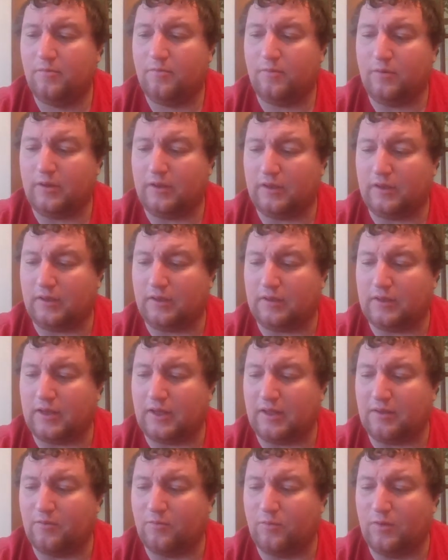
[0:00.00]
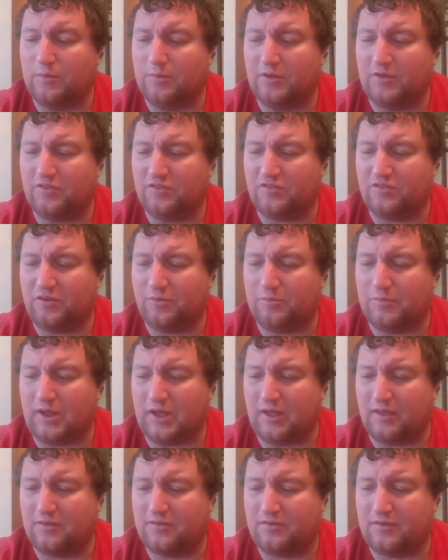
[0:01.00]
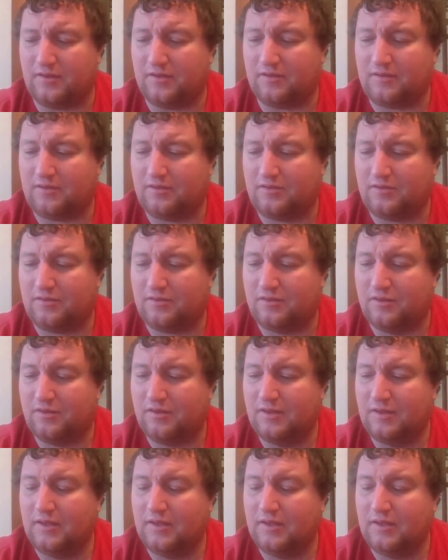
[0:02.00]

we got women's gymnastics.